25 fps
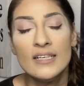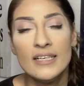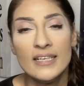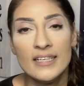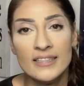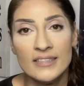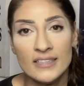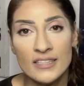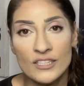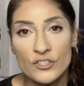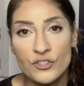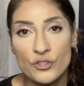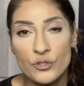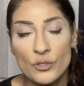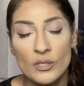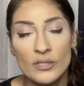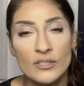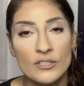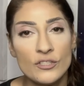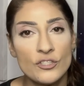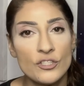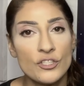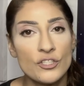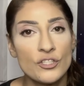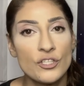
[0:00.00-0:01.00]
in the
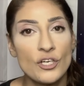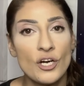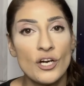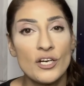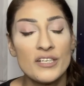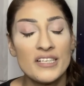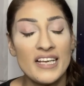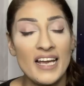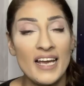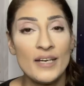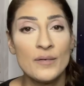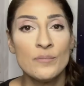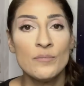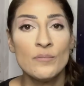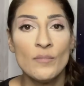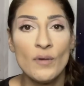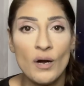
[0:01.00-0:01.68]
astrology chart and